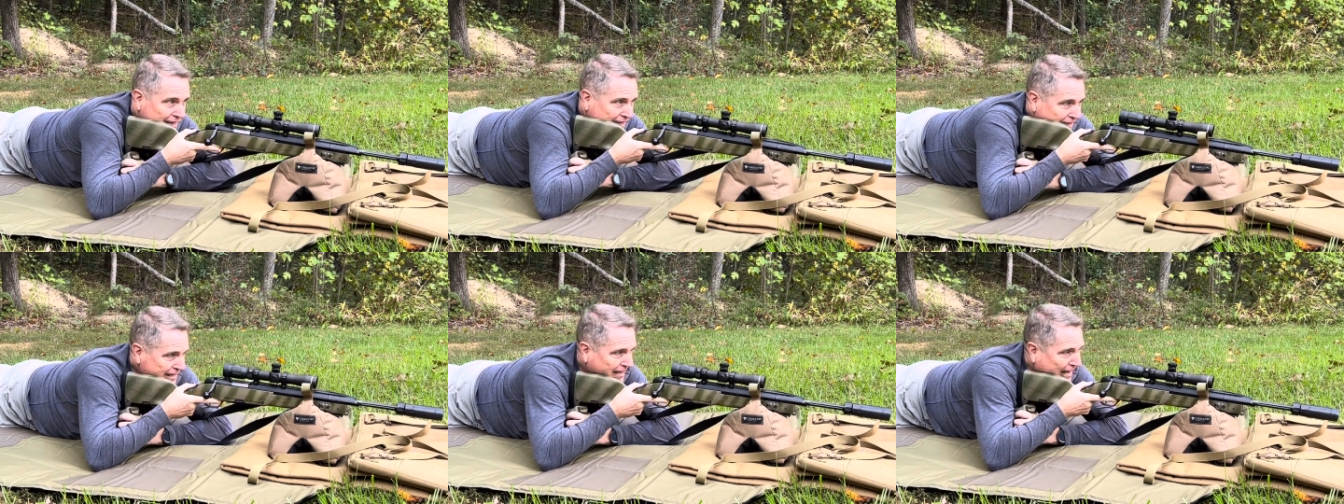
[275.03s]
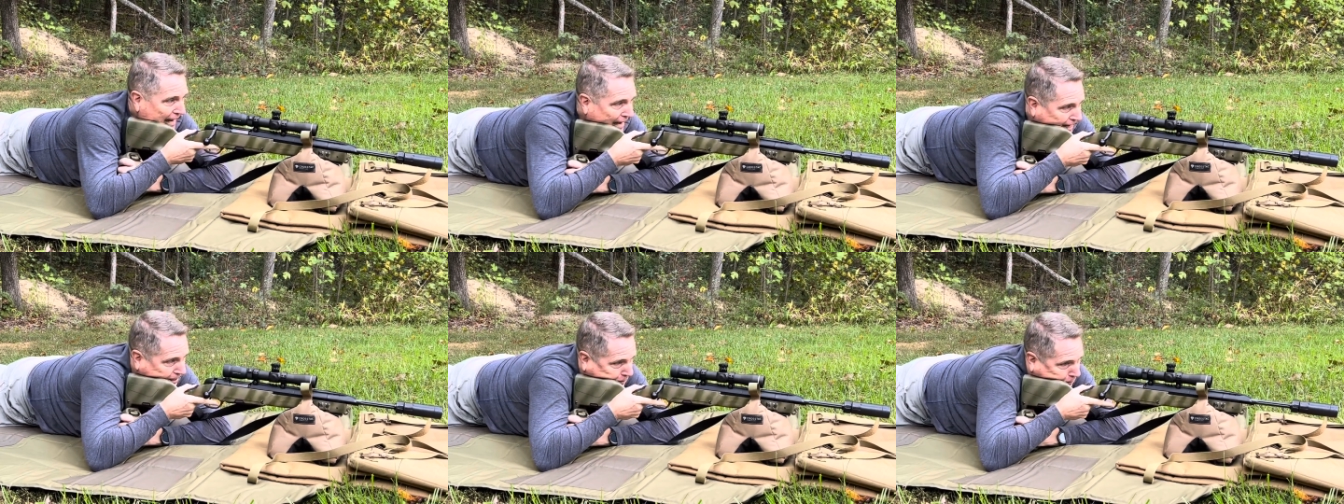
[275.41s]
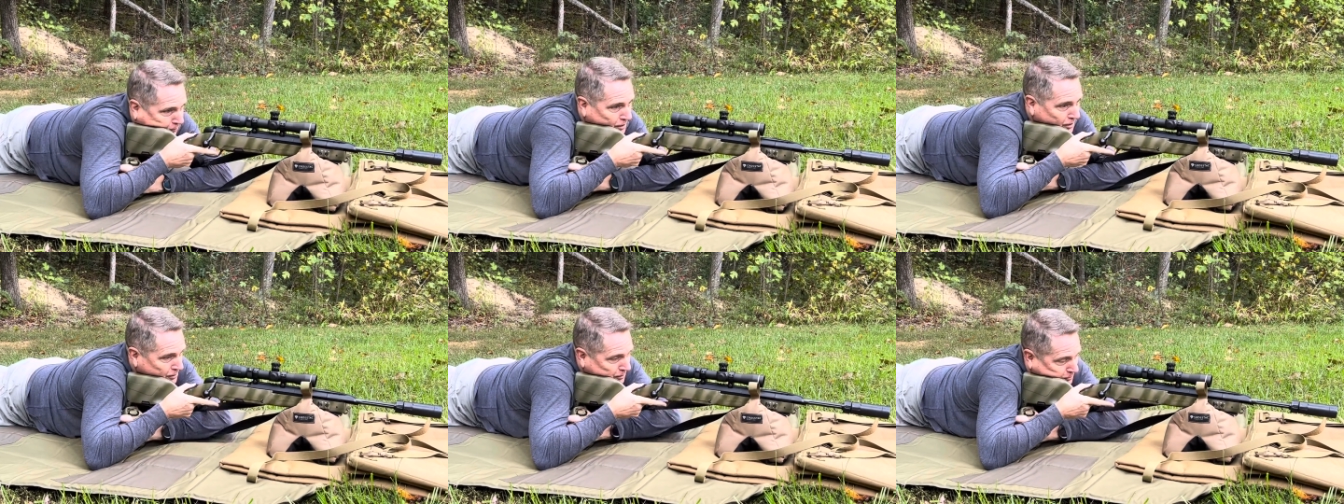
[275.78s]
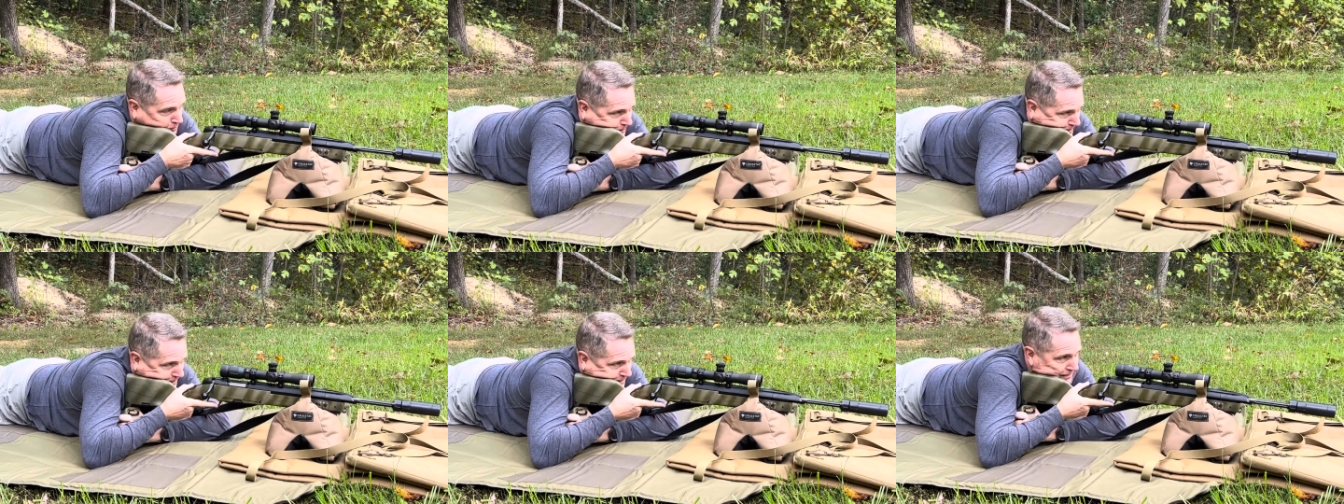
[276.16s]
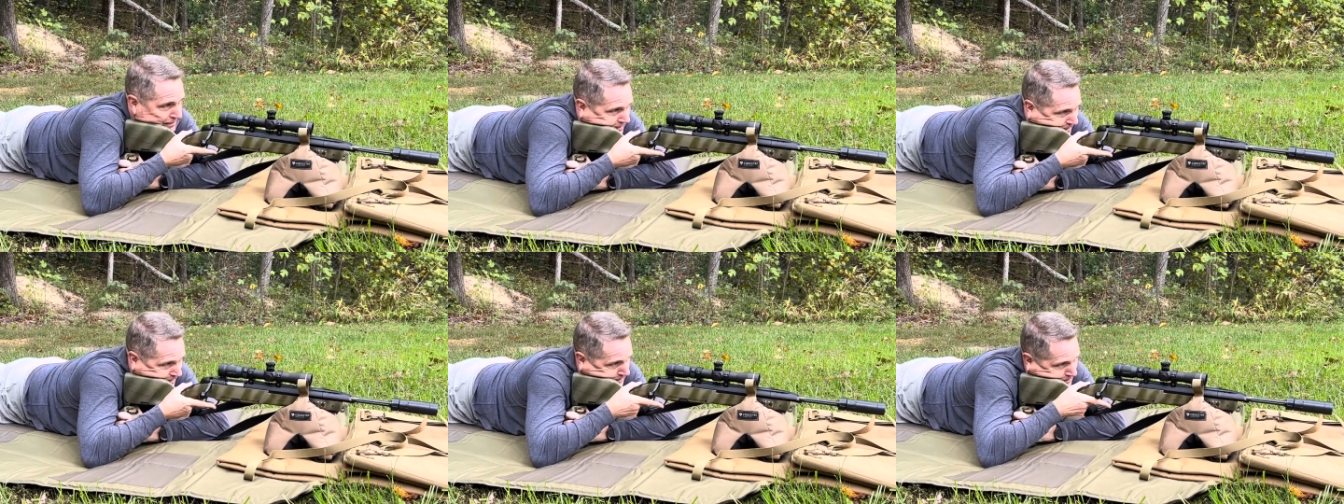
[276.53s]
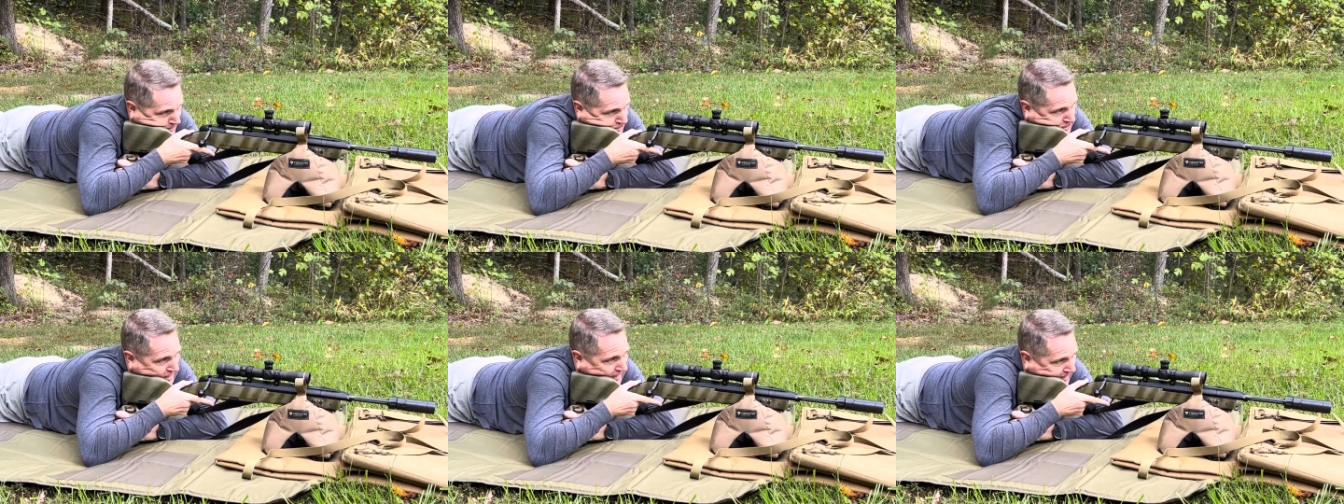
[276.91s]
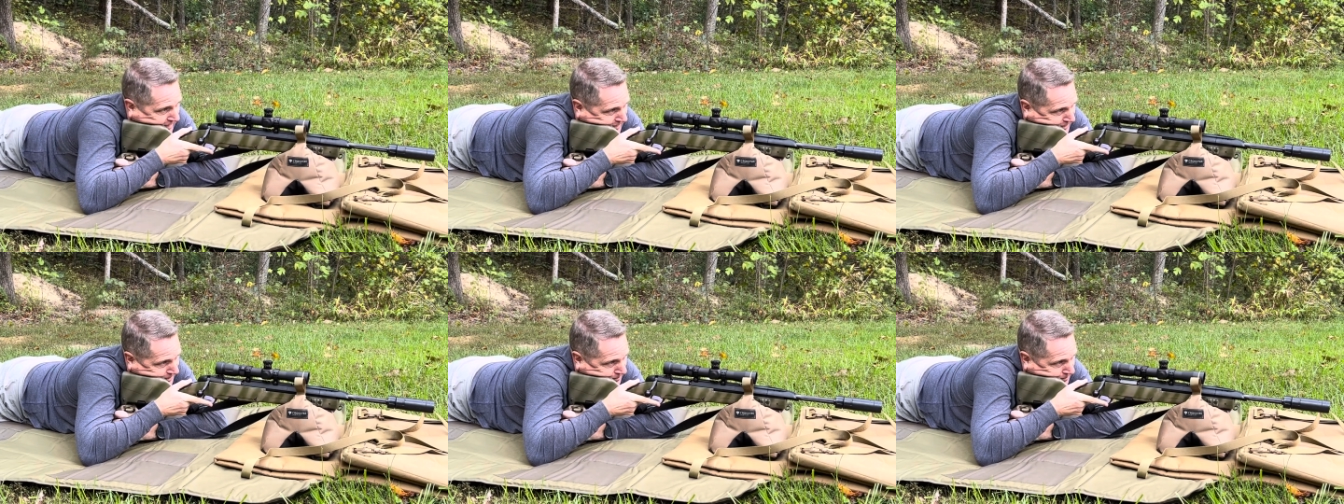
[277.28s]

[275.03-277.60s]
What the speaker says: Now, when I take a shot,